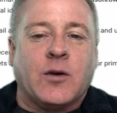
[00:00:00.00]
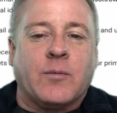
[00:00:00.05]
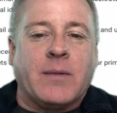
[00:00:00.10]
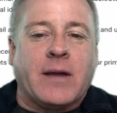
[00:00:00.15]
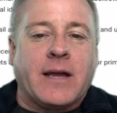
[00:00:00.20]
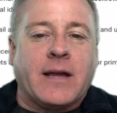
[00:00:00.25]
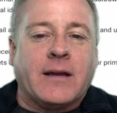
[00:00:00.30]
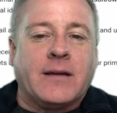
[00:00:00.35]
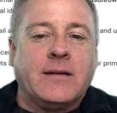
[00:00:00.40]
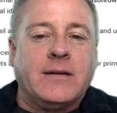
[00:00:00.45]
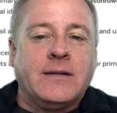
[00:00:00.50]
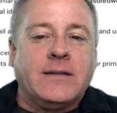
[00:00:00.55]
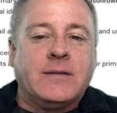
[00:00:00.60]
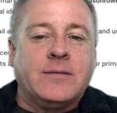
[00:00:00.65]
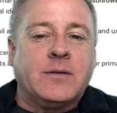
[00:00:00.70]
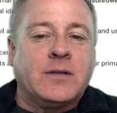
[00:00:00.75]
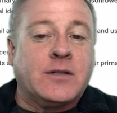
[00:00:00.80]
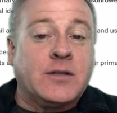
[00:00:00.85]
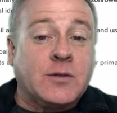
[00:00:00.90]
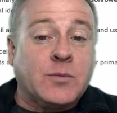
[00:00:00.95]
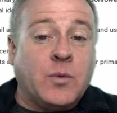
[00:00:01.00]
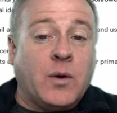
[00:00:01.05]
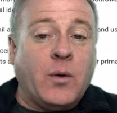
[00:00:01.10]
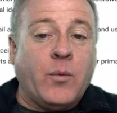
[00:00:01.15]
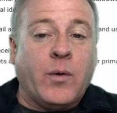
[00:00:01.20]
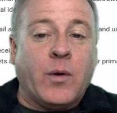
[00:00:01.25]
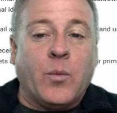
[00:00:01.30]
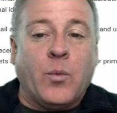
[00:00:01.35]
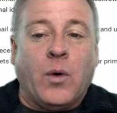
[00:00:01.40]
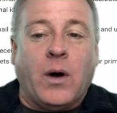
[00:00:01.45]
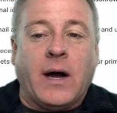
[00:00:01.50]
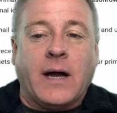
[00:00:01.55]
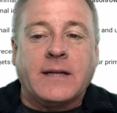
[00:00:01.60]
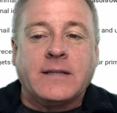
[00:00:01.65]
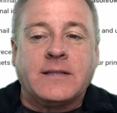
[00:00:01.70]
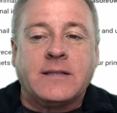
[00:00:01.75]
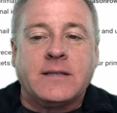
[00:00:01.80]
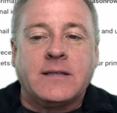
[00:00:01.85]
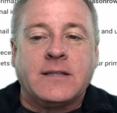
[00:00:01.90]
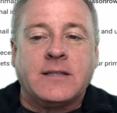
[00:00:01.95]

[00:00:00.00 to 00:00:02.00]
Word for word: domain, which is what we want.